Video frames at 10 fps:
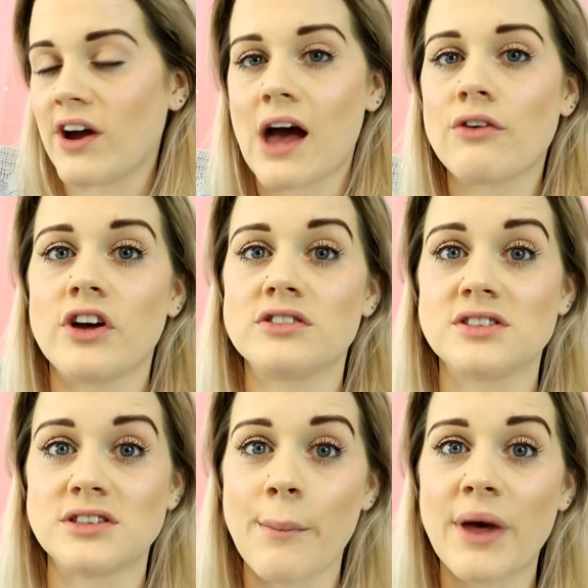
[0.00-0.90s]
right out of her
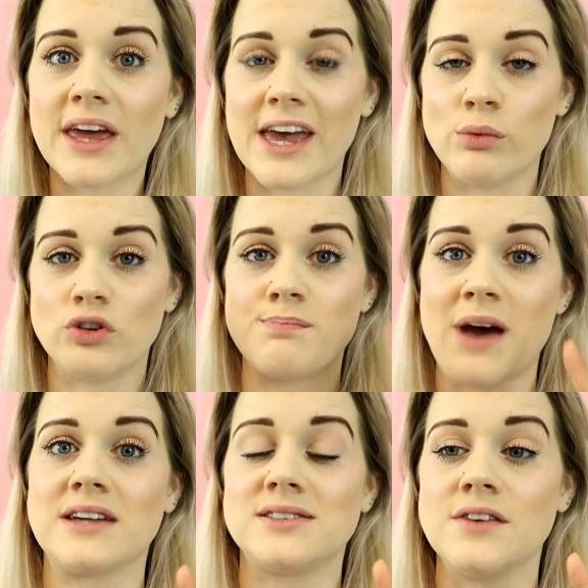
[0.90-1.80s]
stomach. It was
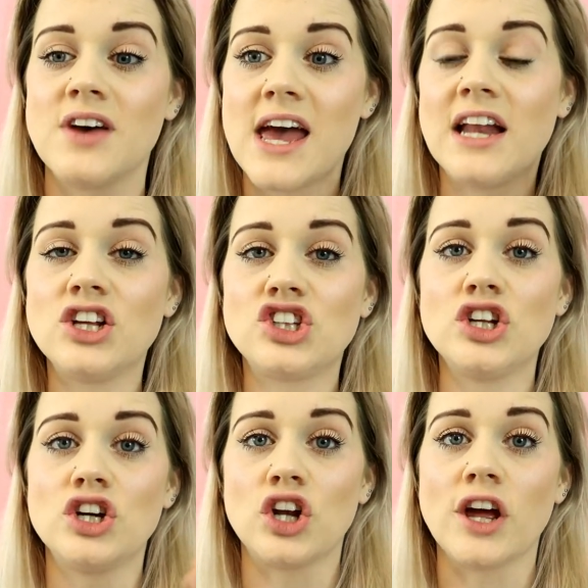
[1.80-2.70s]
massive.
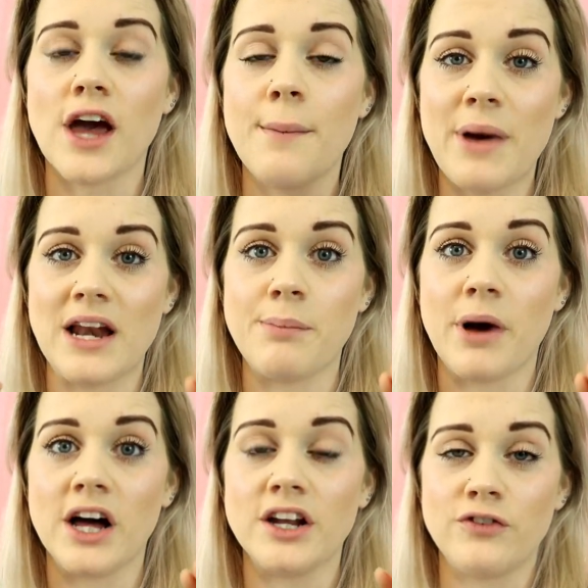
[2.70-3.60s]
Literally looked like her belly
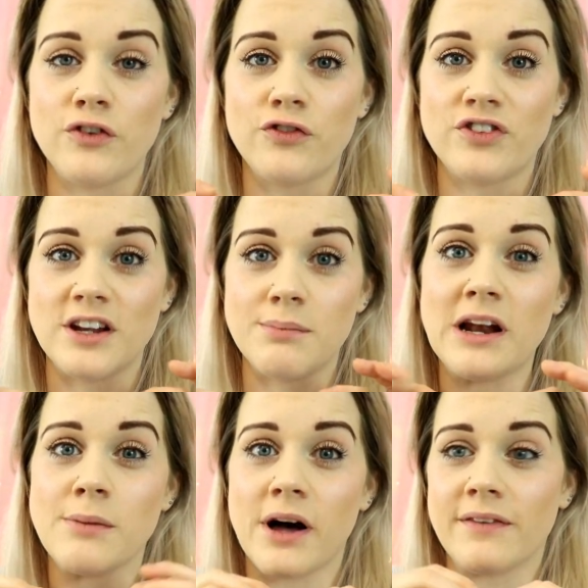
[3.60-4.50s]
button. If you've seen a
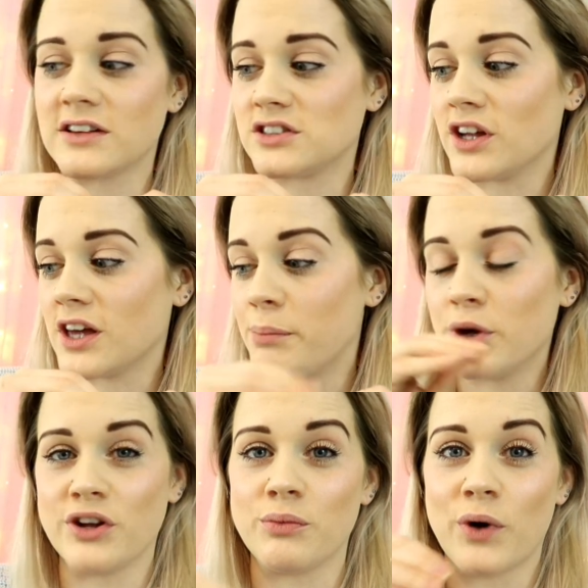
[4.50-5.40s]
belly button, that's like a
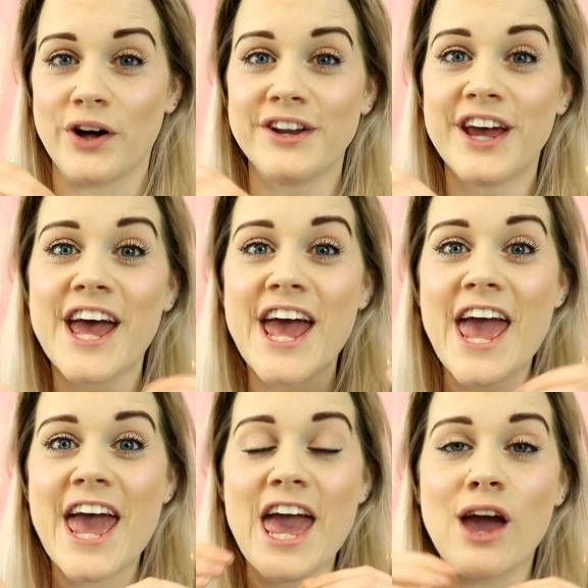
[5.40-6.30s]
pudding one.
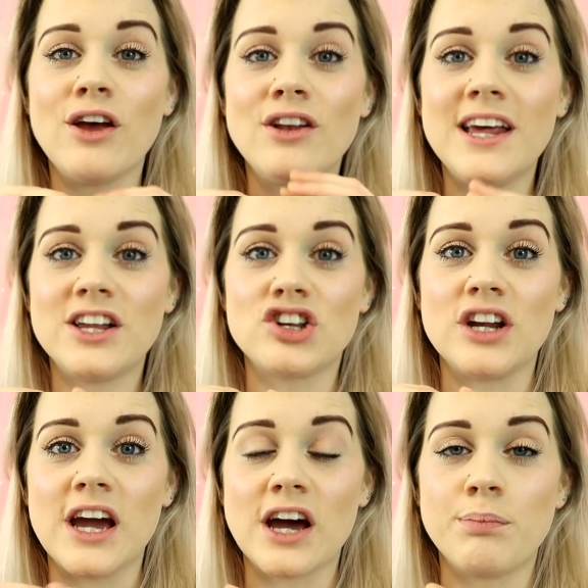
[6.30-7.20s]
It
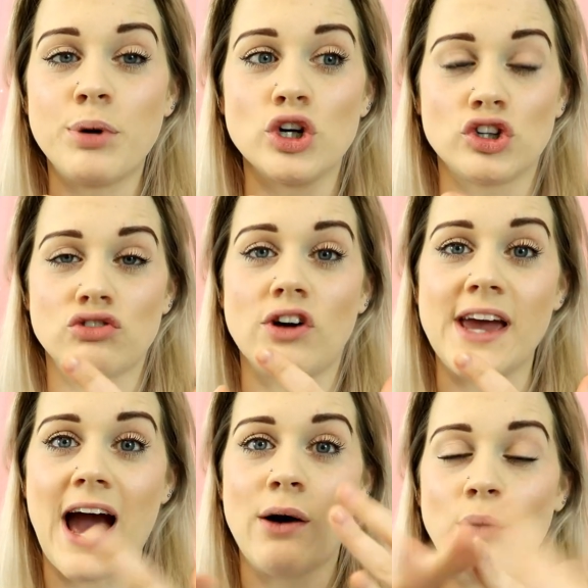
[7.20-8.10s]
literally had pushed
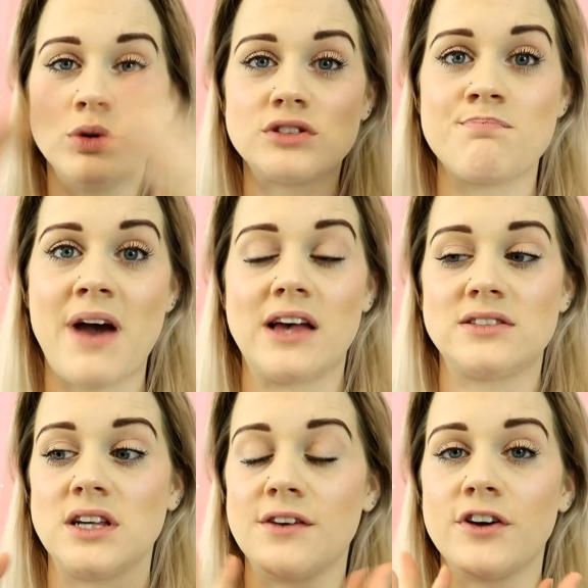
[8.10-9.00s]
right out and was
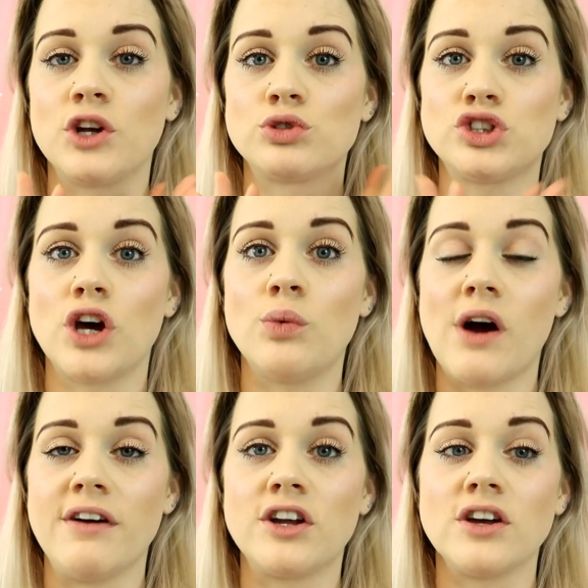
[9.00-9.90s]
massive, and I was so
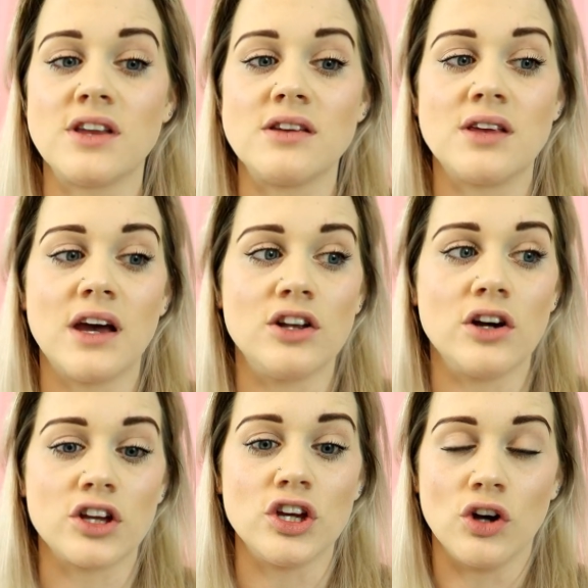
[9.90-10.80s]
worried because they say
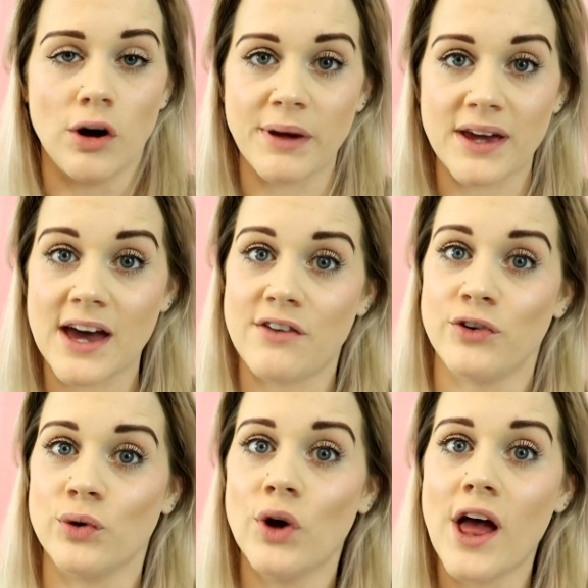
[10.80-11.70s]
like you got to be
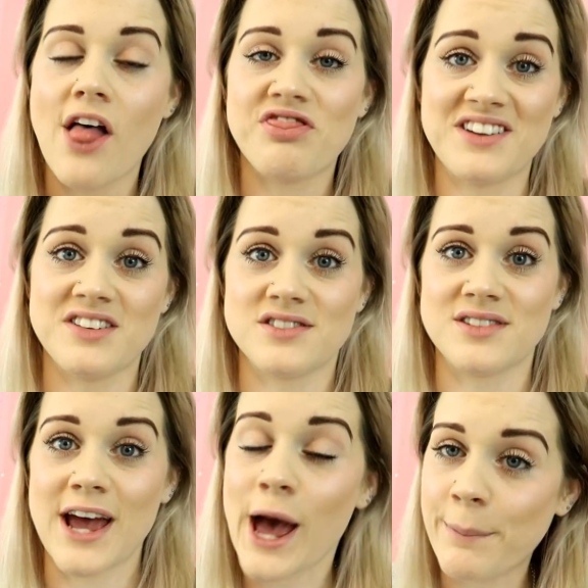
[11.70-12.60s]
careful that
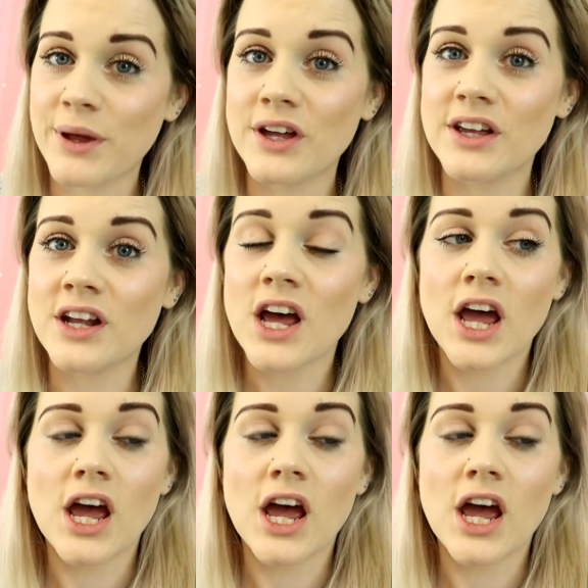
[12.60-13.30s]
doesn't happen,